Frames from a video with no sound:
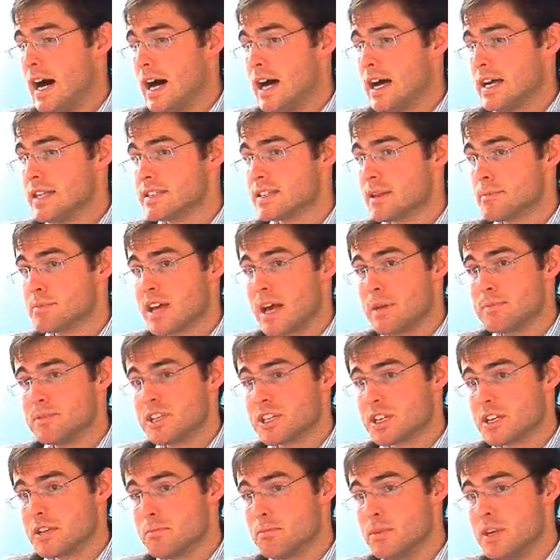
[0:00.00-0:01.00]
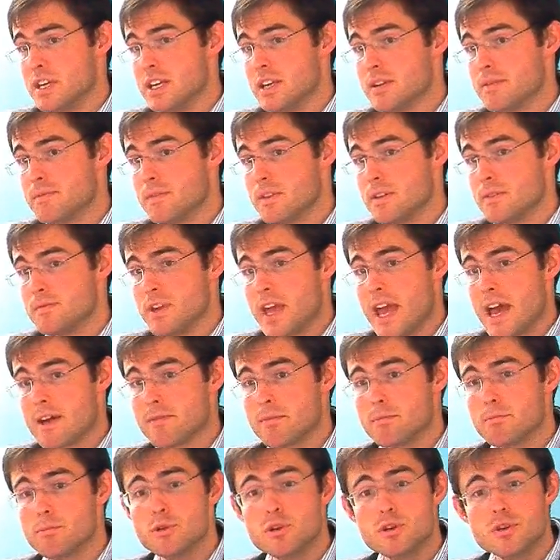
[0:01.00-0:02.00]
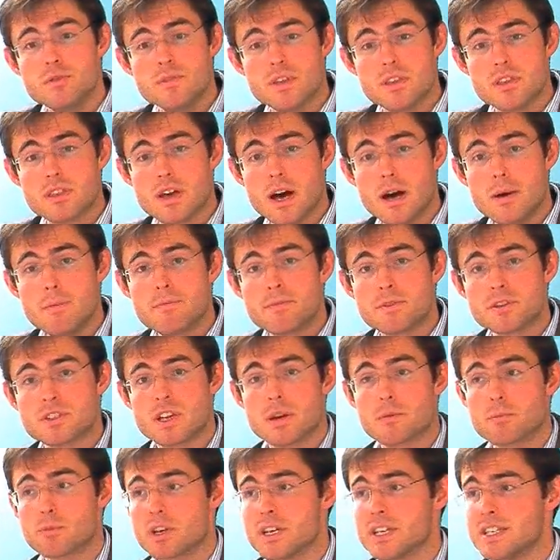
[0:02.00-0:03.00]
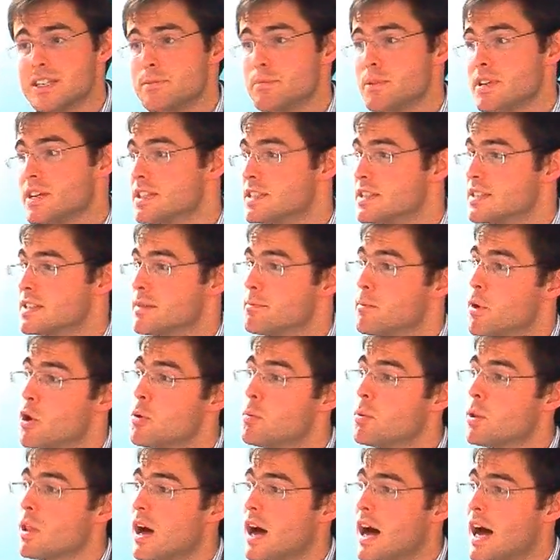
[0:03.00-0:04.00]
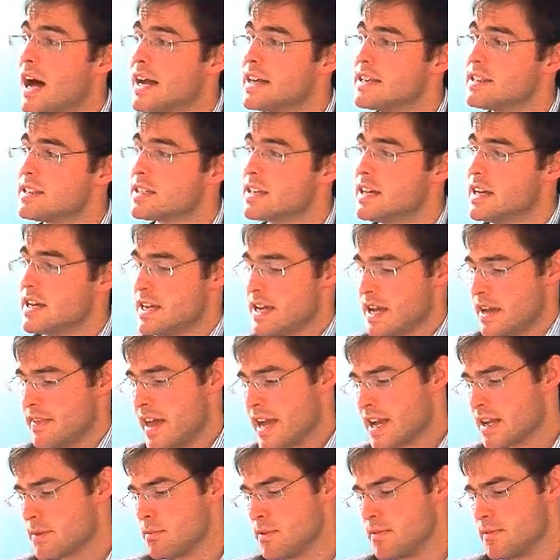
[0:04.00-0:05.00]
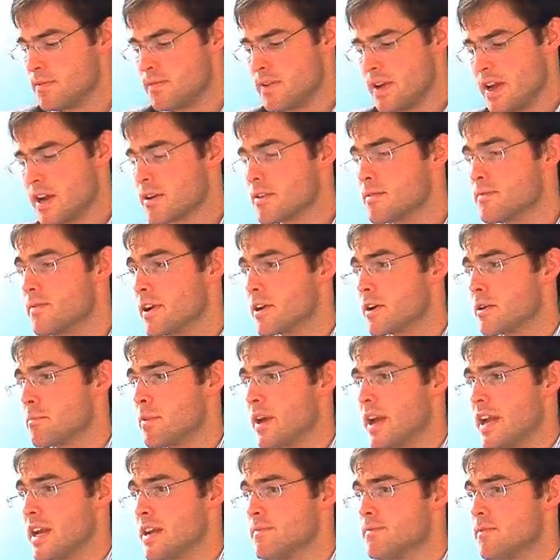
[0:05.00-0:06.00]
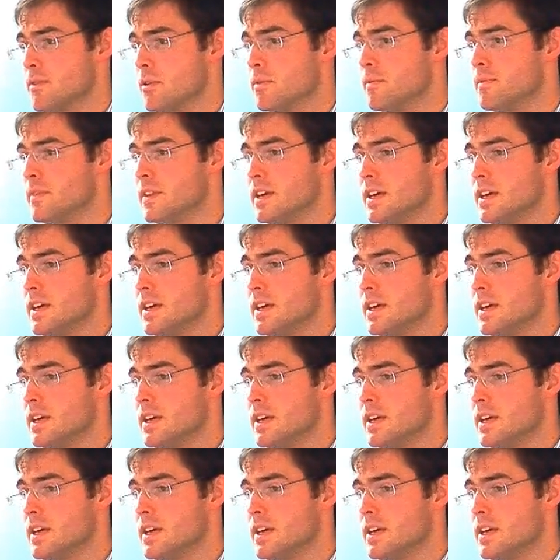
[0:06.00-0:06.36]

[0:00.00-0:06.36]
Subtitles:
Sometimes it can be if you haven't moved the thumb for some reason because it's immobilized, and that can be very, very painful.